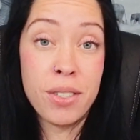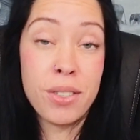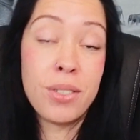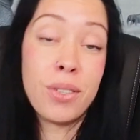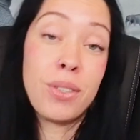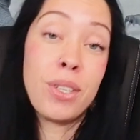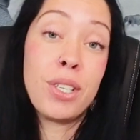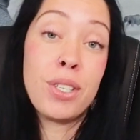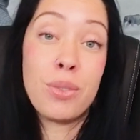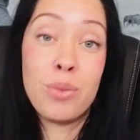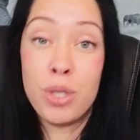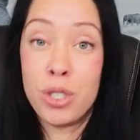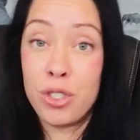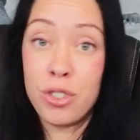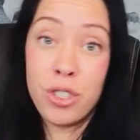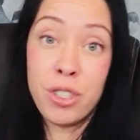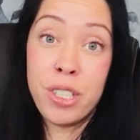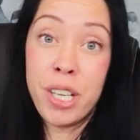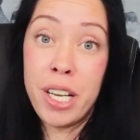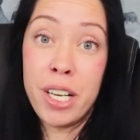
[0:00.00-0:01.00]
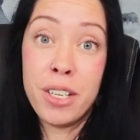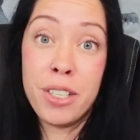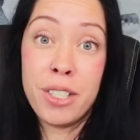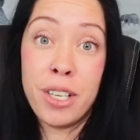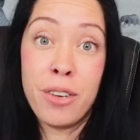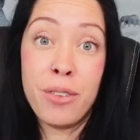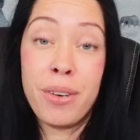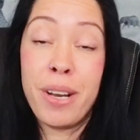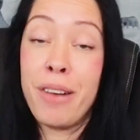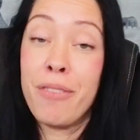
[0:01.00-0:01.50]
so they switch their tires
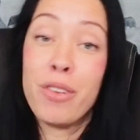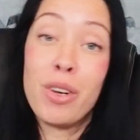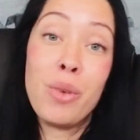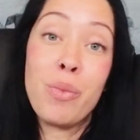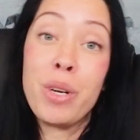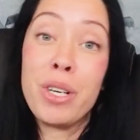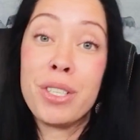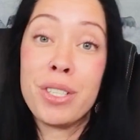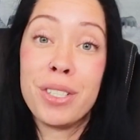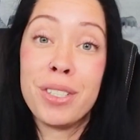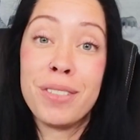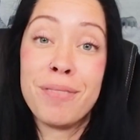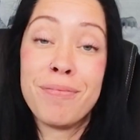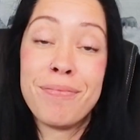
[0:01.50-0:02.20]
out every winter.